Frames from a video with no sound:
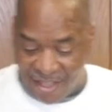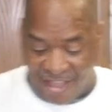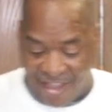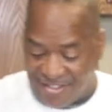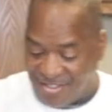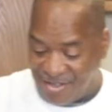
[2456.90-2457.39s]

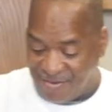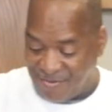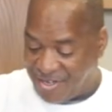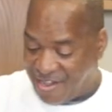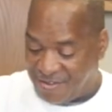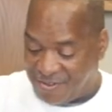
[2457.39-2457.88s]
I did
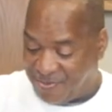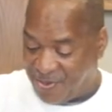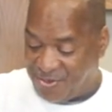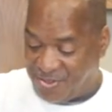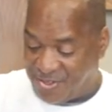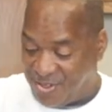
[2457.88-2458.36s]
what I was
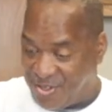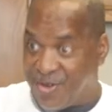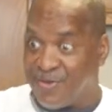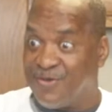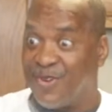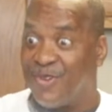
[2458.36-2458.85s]
supposed to do.